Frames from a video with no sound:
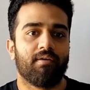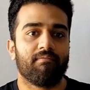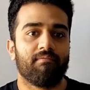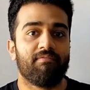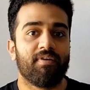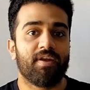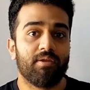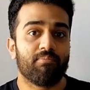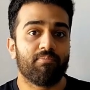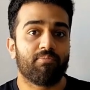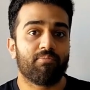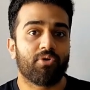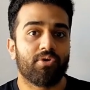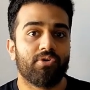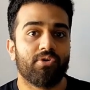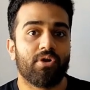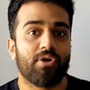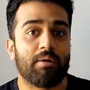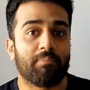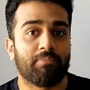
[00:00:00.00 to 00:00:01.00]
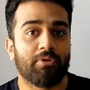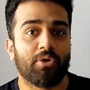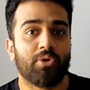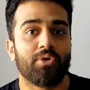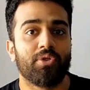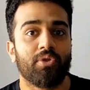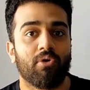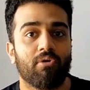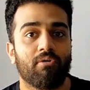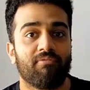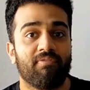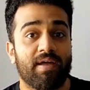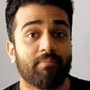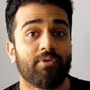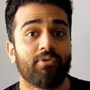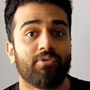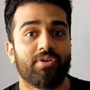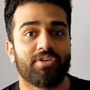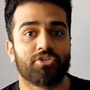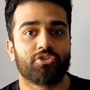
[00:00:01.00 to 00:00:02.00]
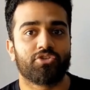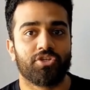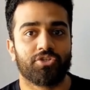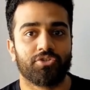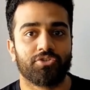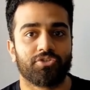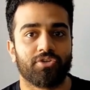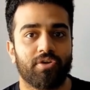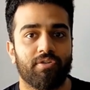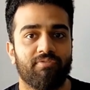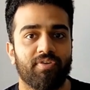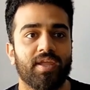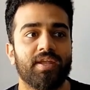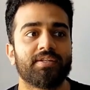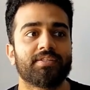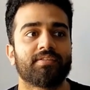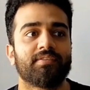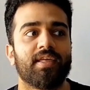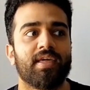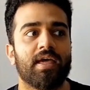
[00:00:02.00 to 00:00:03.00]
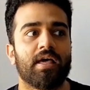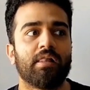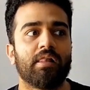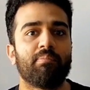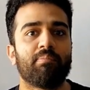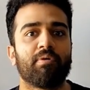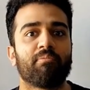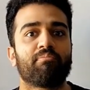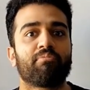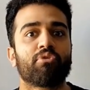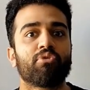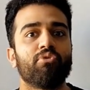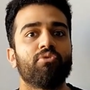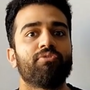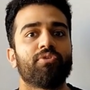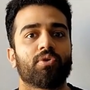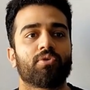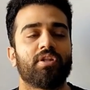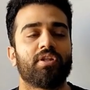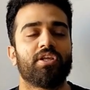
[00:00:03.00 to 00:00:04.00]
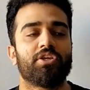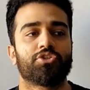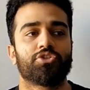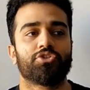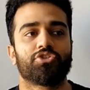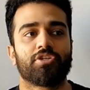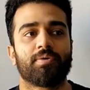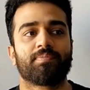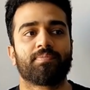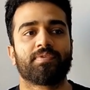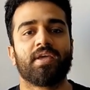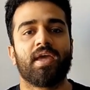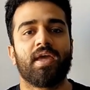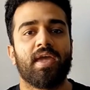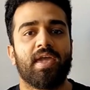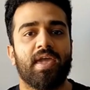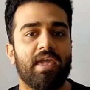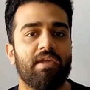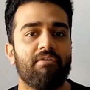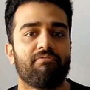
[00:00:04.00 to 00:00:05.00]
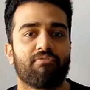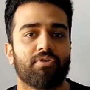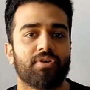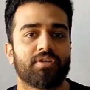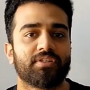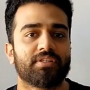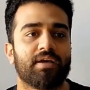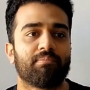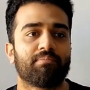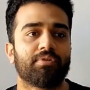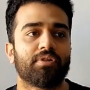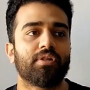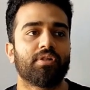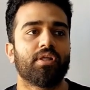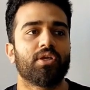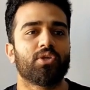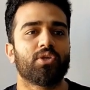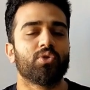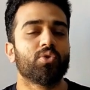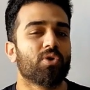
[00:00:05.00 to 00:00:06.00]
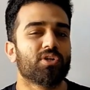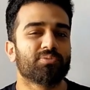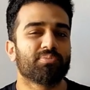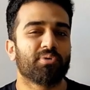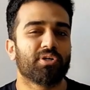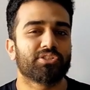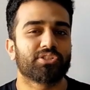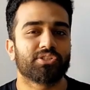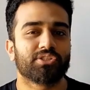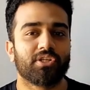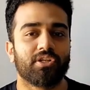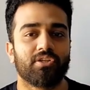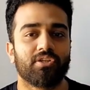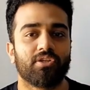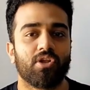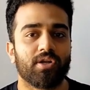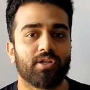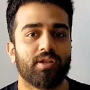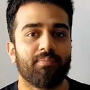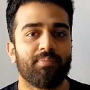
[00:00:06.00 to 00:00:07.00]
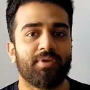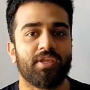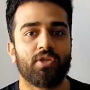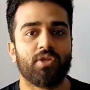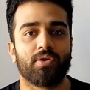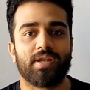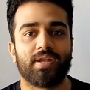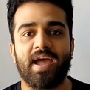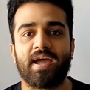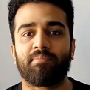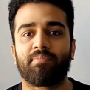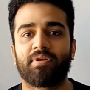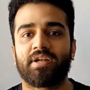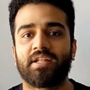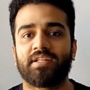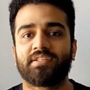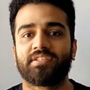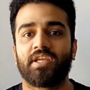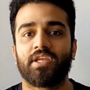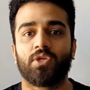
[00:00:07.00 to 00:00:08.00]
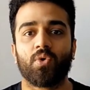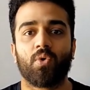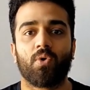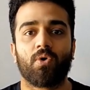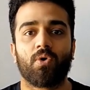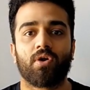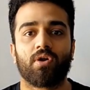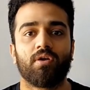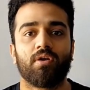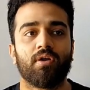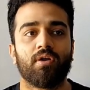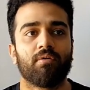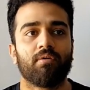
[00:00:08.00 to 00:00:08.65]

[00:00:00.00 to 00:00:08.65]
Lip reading: very important to upload your family registration certificates. They help prove your relationships. If, for example, your sponsor is not going to be your dad, but let's say your